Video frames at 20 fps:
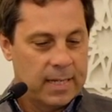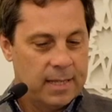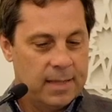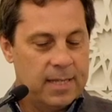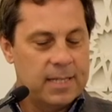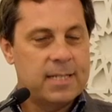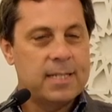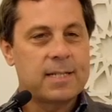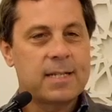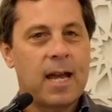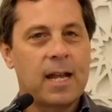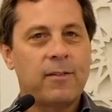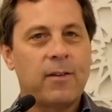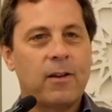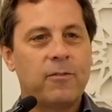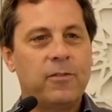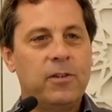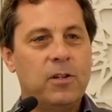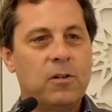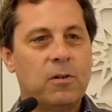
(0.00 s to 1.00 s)
This is kind
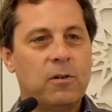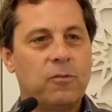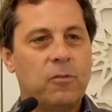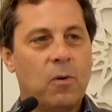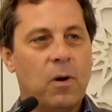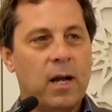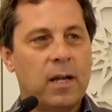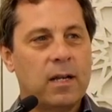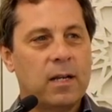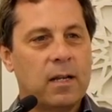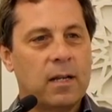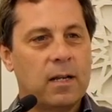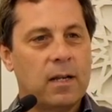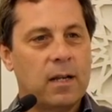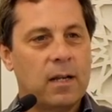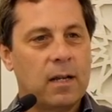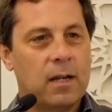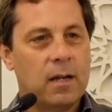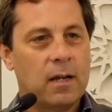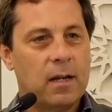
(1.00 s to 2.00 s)
of our view of what
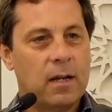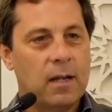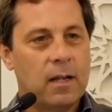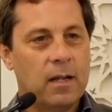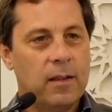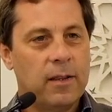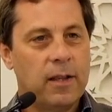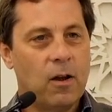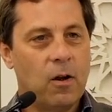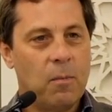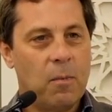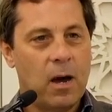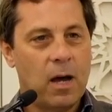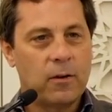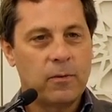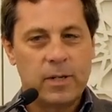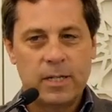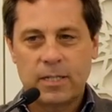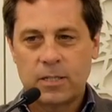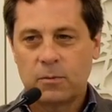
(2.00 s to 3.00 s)
the
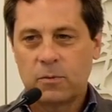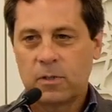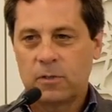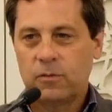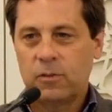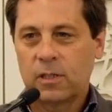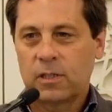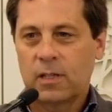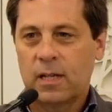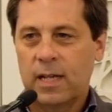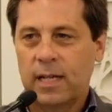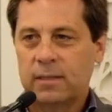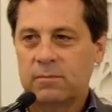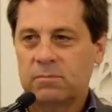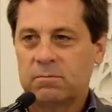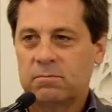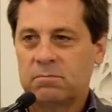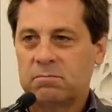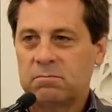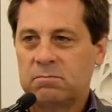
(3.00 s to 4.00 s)
Oman region would have looked like
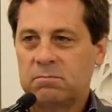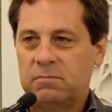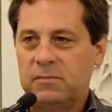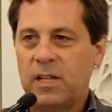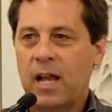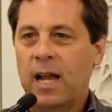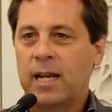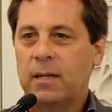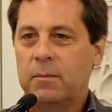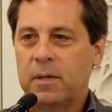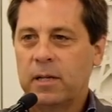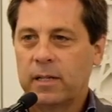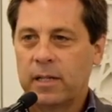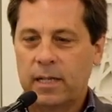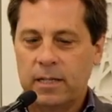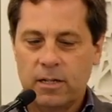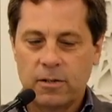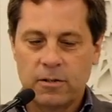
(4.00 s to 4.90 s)
90 million